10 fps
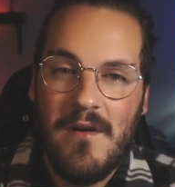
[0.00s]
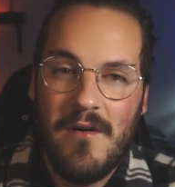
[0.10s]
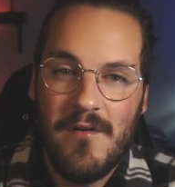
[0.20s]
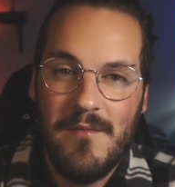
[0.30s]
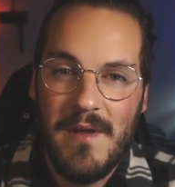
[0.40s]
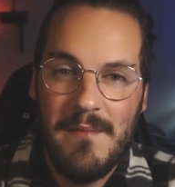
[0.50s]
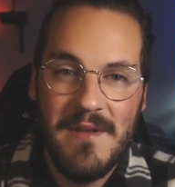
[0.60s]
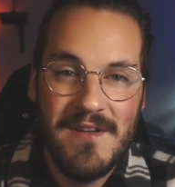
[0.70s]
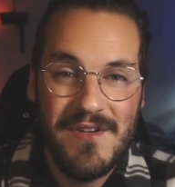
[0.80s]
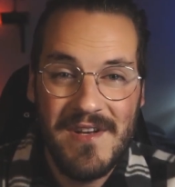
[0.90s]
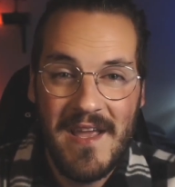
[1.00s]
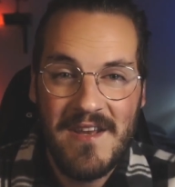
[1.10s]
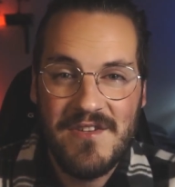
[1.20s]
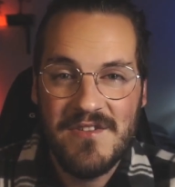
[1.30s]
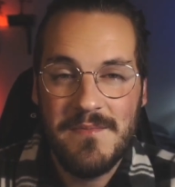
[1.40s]
or maybe the
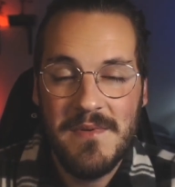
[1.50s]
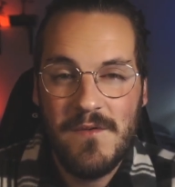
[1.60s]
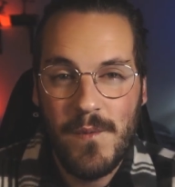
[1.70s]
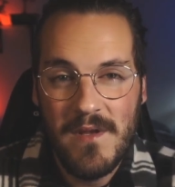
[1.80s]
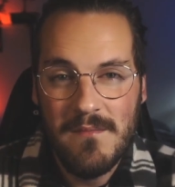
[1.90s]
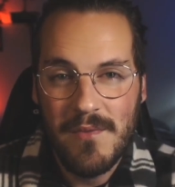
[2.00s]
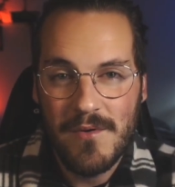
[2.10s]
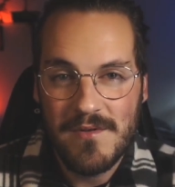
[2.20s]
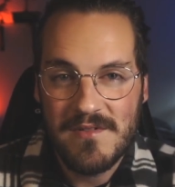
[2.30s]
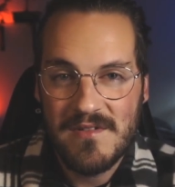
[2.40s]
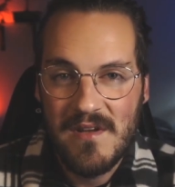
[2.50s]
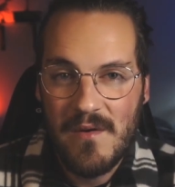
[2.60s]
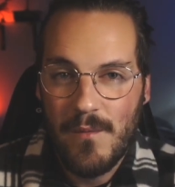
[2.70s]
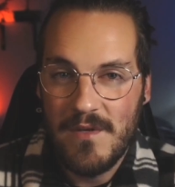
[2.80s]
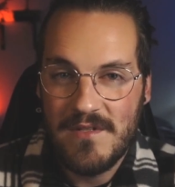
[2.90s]
connections between boards,
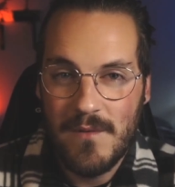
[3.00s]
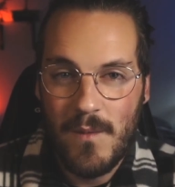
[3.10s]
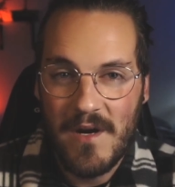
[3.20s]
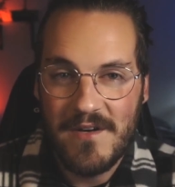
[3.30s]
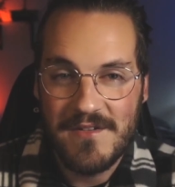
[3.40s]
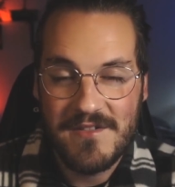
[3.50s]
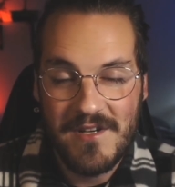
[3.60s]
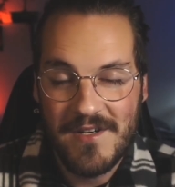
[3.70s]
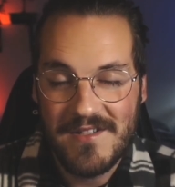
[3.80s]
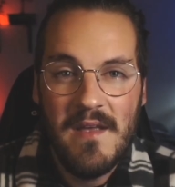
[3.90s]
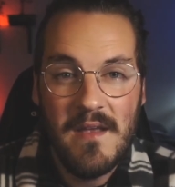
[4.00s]
which the wire sucks.